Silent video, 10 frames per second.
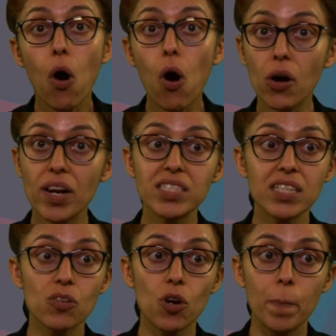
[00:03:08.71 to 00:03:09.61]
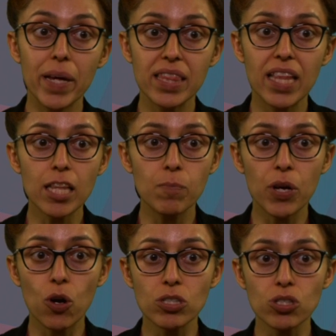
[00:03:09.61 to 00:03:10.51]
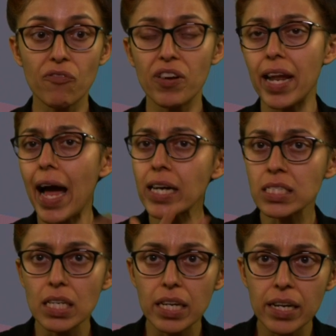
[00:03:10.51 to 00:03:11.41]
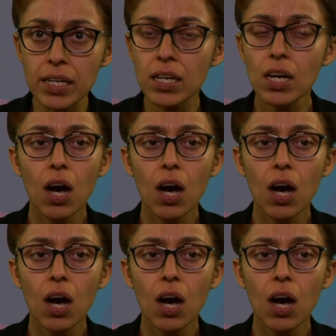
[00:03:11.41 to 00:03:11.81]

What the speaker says: or else it could be death because of an accident,